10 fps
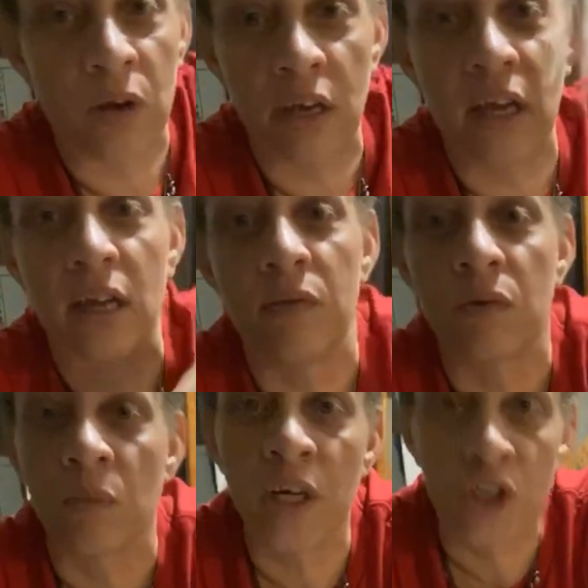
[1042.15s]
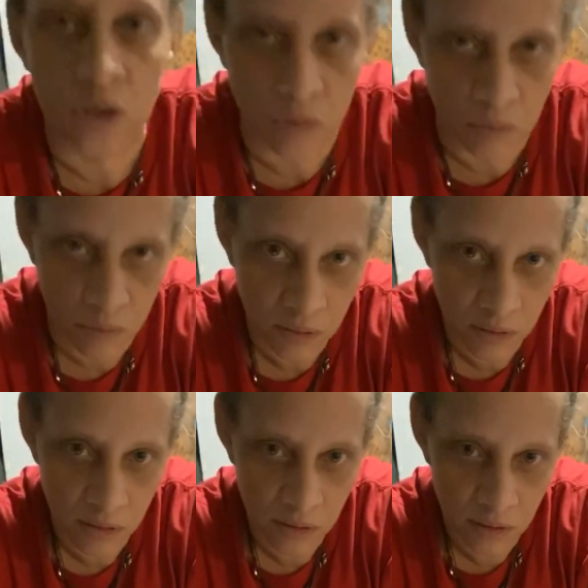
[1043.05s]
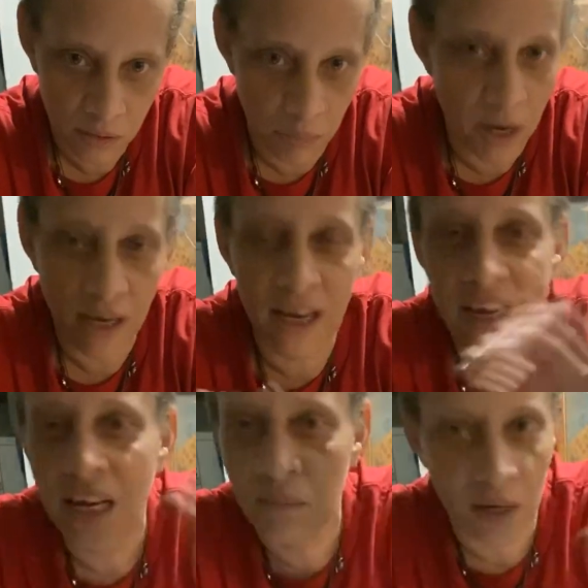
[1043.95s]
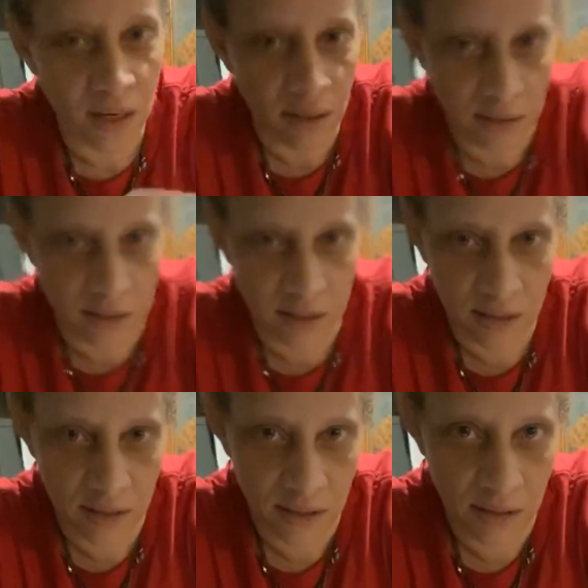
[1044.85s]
they can't even reach you by any means.